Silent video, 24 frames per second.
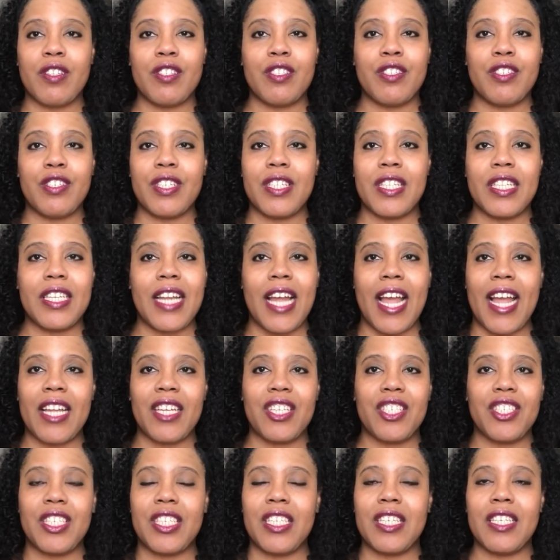during the
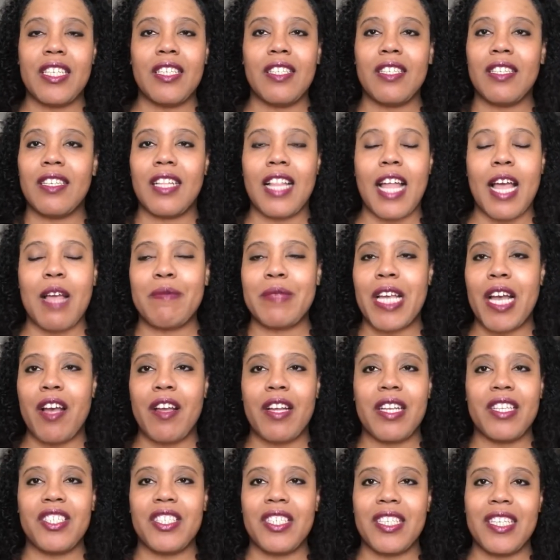night she climbs
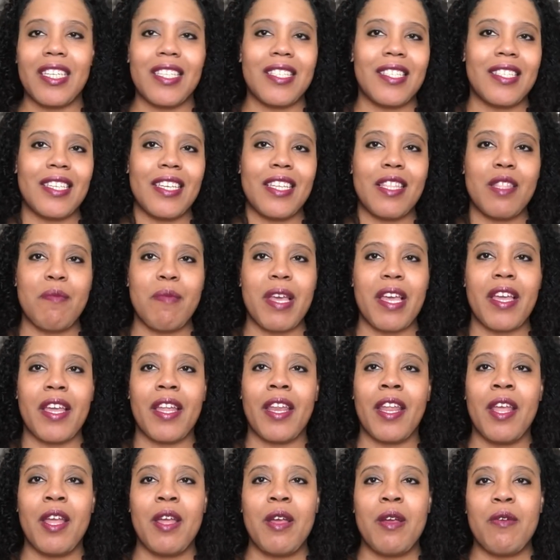out and she gets in the
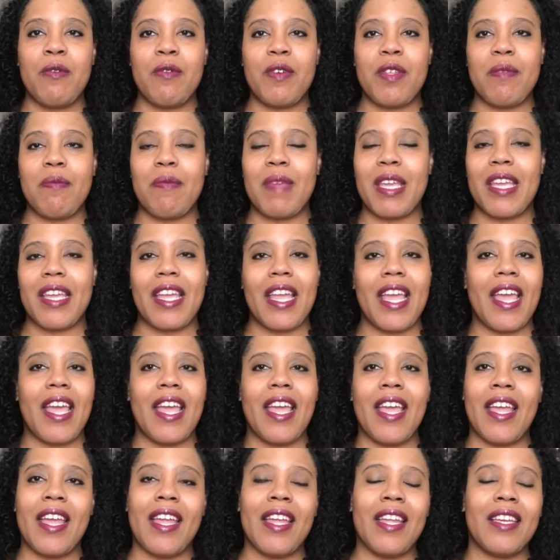bed with me.
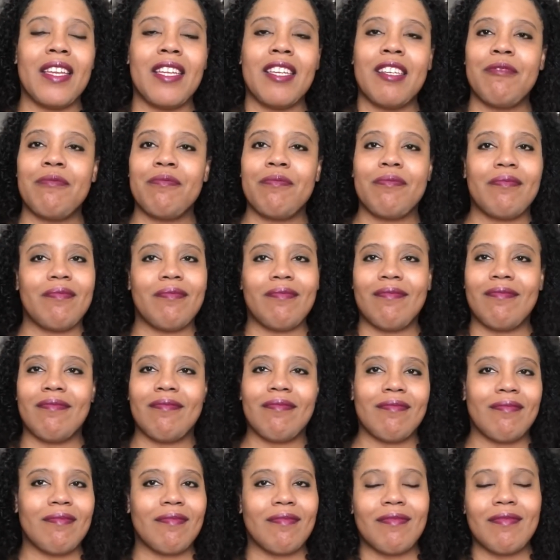And
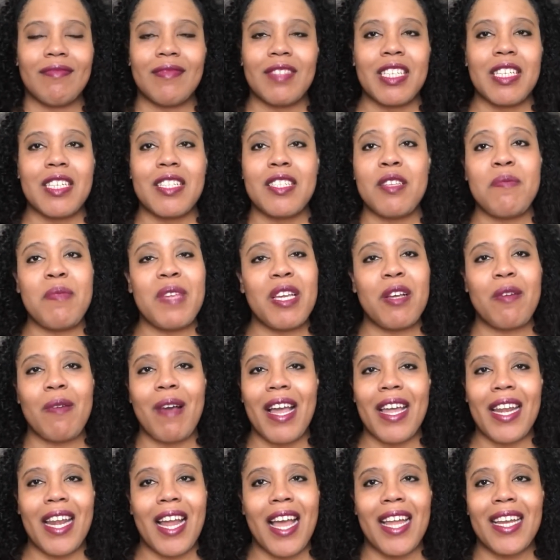to be
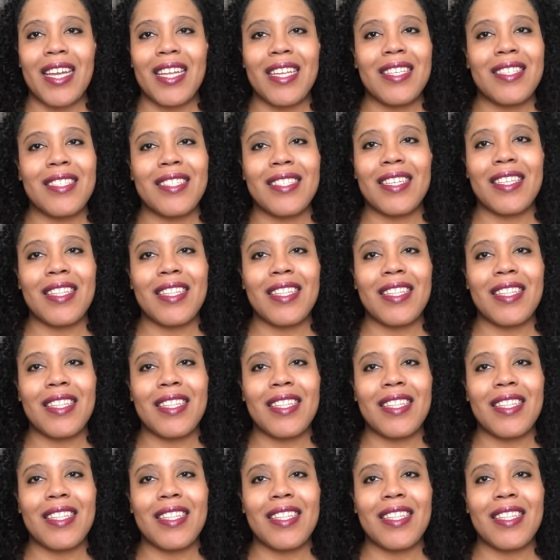quite honest,